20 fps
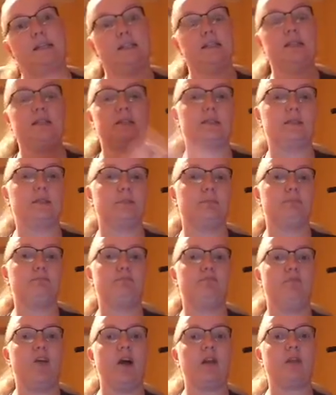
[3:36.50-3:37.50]
This is the
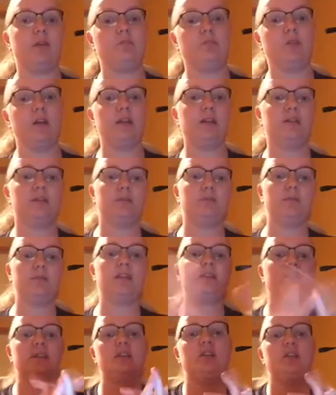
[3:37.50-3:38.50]
vacuum cleaner, it's the
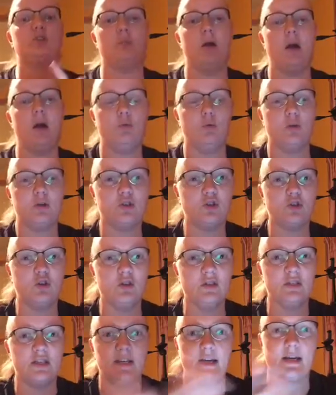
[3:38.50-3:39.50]
bee's knees. You might want to
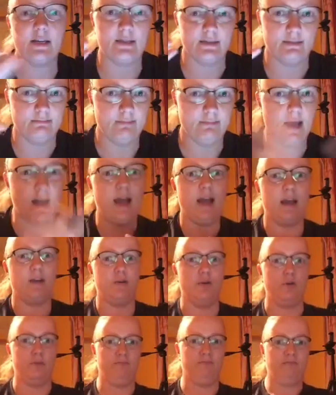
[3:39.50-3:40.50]
call it a Dyson. I don't
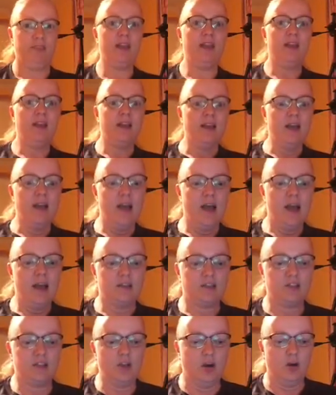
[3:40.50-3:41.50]
know.
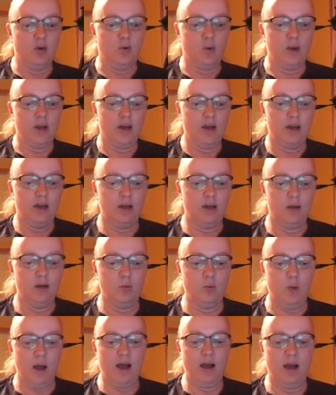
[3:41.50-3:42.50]
So,
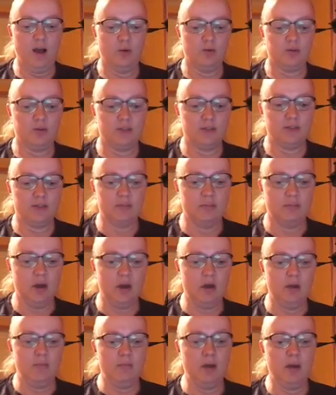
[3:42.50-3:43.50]
wow, says the
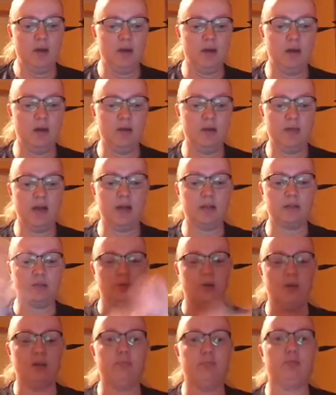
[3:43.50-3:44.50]
mom. That's
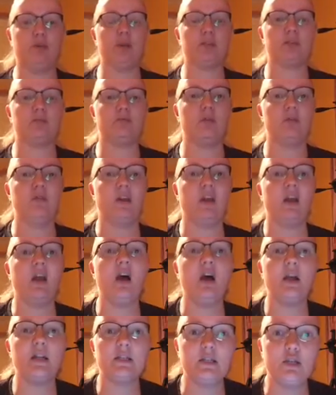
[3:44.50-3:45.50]
really impressive. Anything it
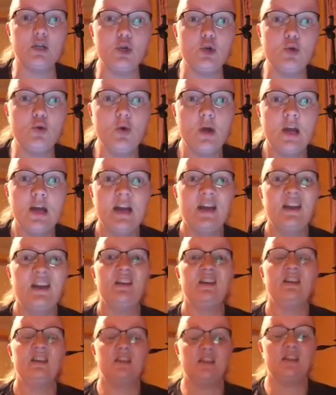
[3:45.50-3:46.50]
can't do?
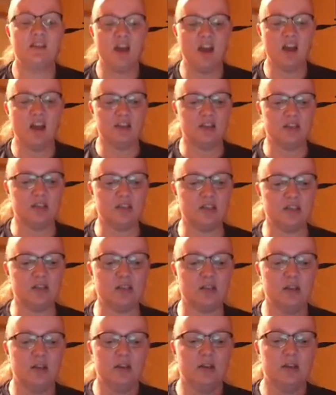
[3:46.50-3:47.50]

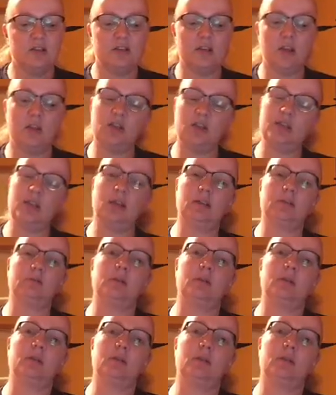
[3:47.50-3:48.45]
Yes, said the salesman.